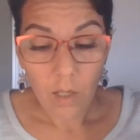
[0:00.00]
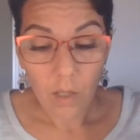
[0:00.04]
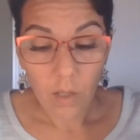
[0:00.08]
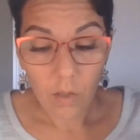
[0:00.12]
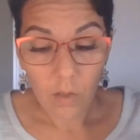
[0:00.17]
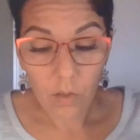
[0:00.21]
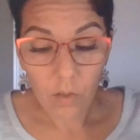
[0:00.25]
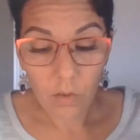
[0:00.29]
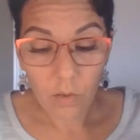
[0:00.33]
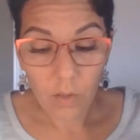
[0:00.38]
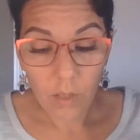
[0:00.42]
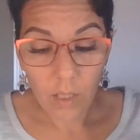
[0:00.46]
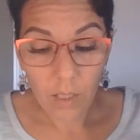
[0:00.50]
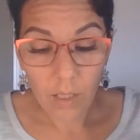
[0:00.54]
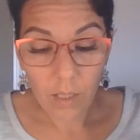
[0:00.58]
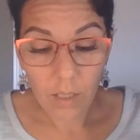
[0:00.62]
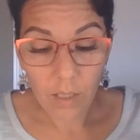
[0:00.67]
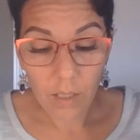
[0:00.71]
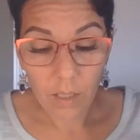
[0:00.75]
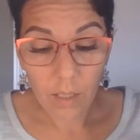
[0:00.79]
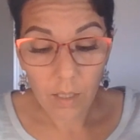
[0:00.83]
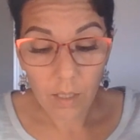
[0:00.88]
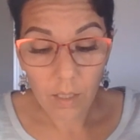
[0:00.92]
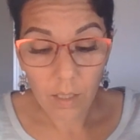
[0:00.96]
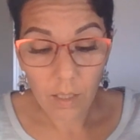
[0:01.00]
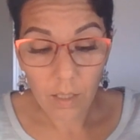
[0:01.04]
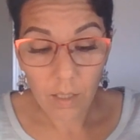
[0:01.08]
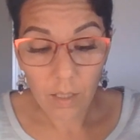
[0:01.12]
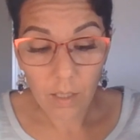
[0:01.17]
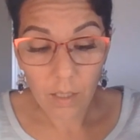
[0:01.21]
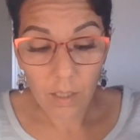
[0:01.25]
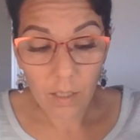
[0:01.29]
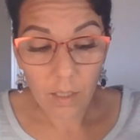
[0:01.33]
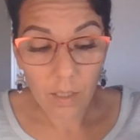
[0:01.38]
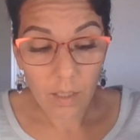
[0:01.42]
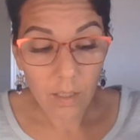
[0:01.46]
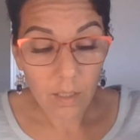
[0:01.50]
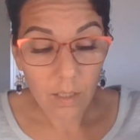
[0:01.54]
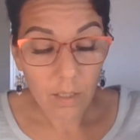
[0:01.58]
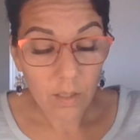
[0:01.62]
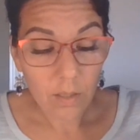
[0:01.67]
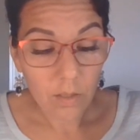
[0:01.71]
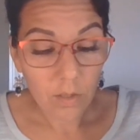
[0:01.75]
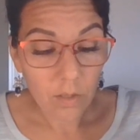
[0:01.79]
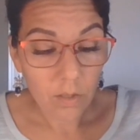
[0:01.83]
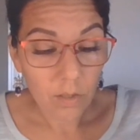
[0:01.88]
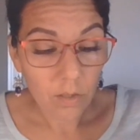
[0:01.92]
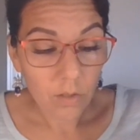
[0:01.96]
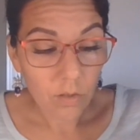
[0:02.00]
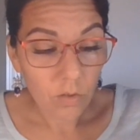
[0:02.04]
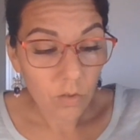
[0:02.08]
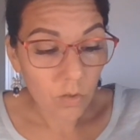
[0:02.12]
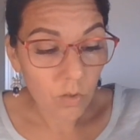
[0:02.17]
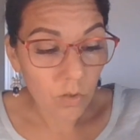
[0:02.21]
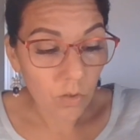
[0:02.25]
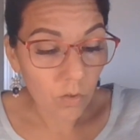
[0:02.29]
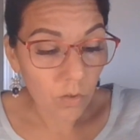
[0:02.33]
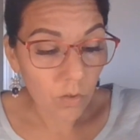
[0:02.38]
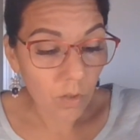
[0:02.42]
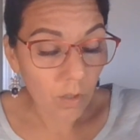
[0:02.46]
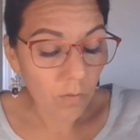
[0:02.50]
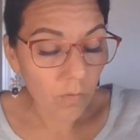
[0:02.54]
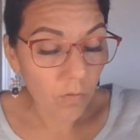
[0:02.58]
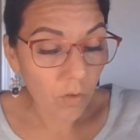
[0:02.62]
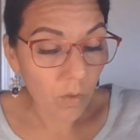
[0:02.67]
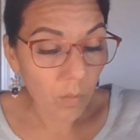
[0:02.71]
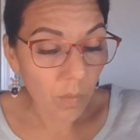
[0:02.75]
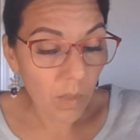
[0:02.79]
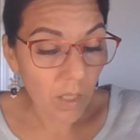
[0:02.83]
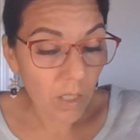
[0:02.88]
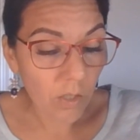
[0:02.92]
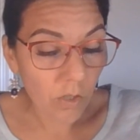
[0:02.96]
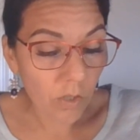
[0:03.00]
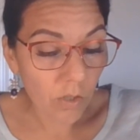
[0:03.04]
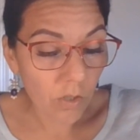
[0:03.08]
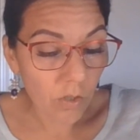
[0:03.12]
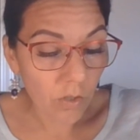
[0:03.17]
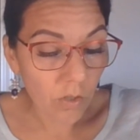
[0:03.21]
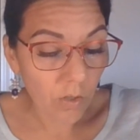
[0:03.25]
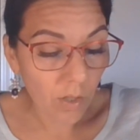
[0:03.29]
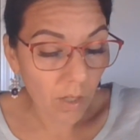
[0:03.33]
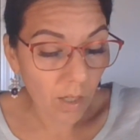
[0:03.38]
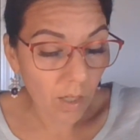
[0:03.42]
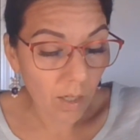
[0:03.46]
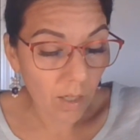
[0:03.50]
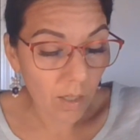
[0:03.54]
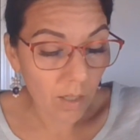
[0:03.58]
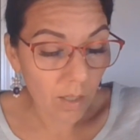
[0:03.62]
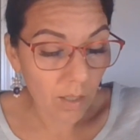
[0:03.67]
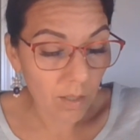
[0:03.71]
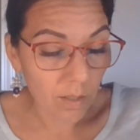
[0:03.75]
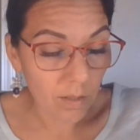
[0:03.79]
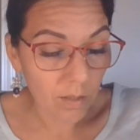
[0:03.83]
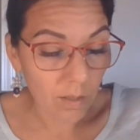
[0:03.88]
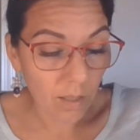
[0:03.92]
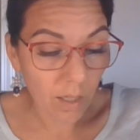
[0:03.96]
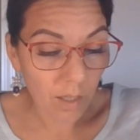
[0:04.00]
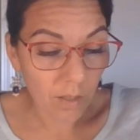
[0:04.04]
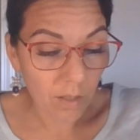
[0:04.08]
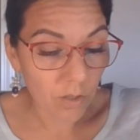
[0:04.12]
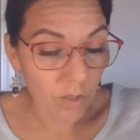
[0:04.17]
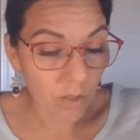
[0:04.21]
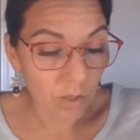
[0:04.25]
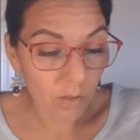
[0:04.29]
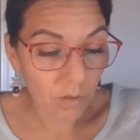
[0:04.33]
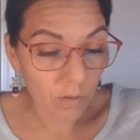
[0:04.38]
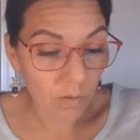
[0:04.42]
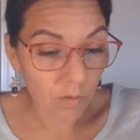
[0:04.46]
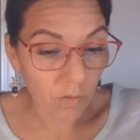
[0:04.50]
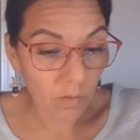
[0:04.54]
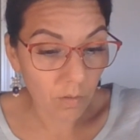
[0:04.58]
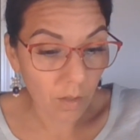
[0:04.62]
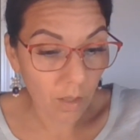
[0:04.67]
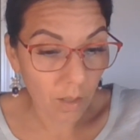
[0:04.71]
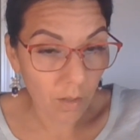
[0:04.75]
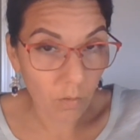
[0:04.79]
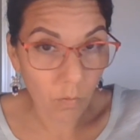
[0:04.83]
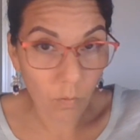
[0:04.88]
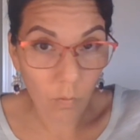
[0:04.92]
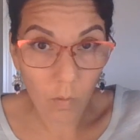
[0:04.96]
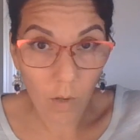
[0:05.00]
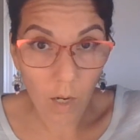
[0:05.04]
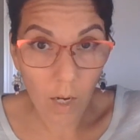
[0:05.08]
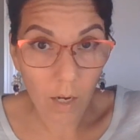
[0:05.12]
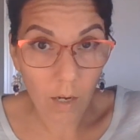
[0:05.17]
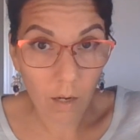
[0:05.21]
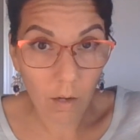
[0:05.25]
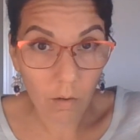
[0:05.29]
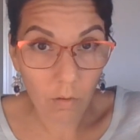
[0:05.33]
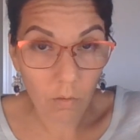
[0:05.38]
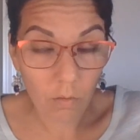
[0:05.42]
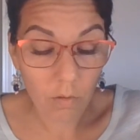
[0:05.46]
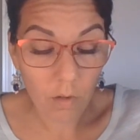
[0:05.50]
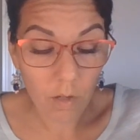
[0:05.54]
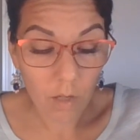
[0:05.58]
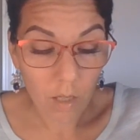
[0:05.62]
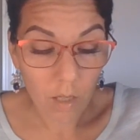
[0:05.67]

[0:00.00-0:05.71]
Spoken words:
Okay. So the information you got has got you like, wow.